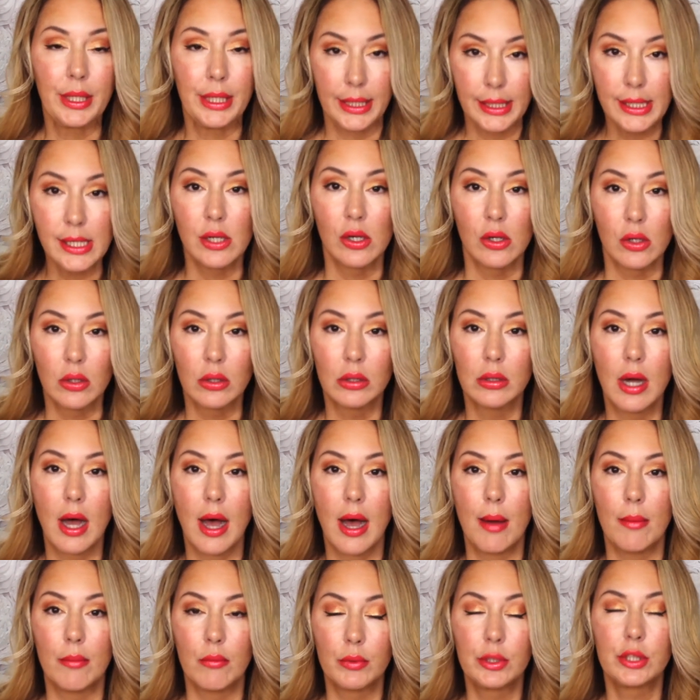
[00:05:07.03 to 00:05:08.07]
ill,
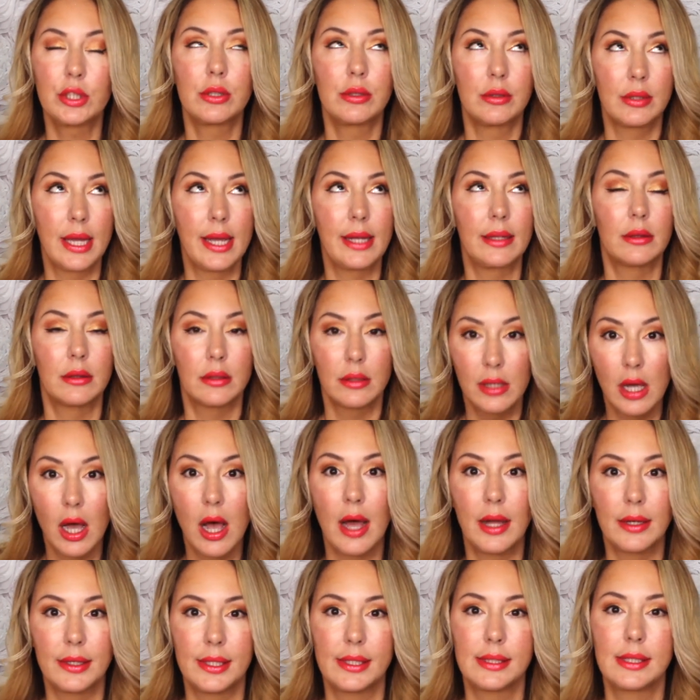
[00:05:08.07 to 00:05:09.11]
which thank
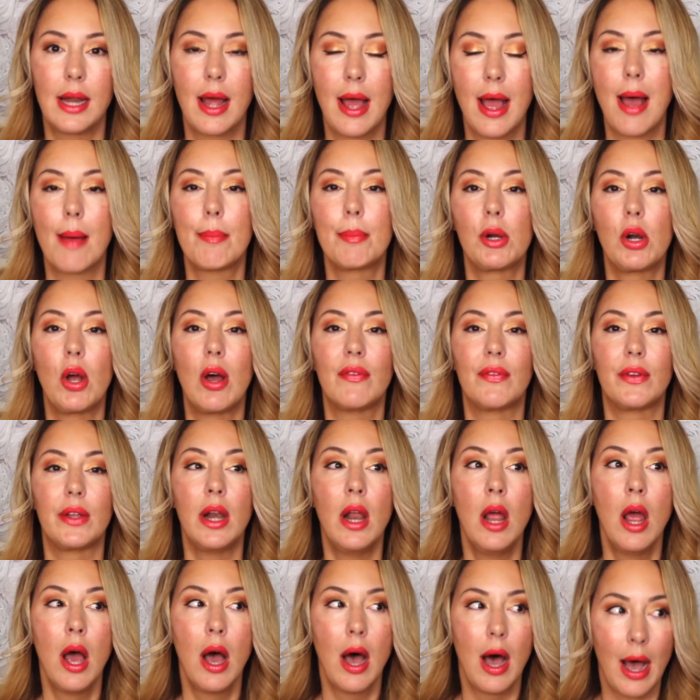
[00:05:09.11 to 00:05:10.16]
God does not happen often,
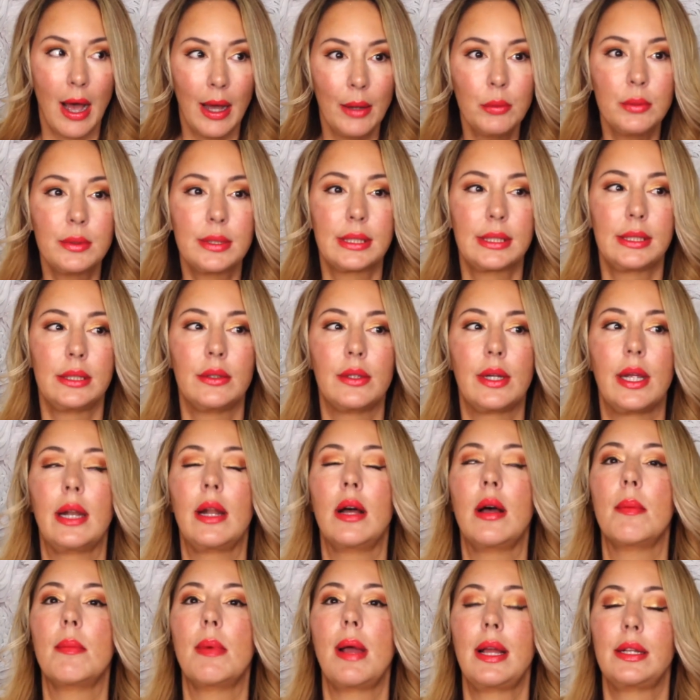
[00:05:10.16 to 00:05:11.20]
I will still get
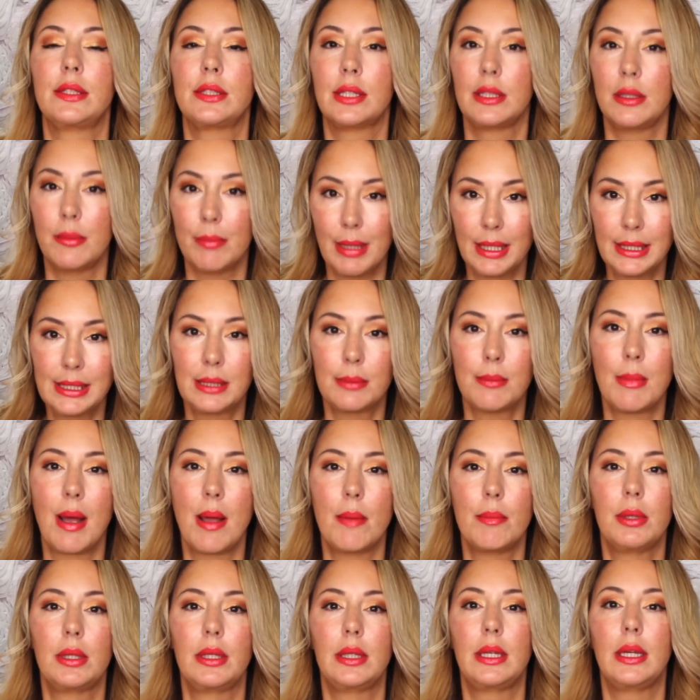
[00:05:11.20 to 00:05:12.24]
up and, to the best of my
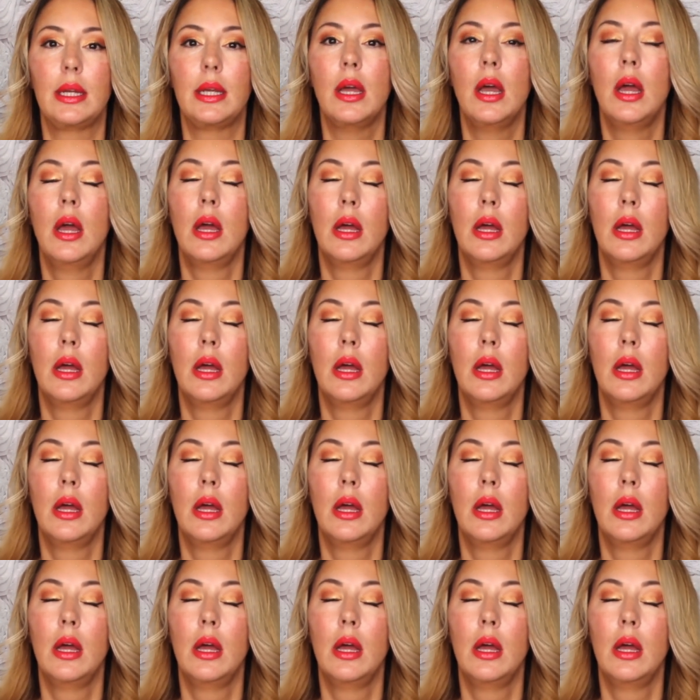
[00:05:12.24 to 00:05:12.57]
ability,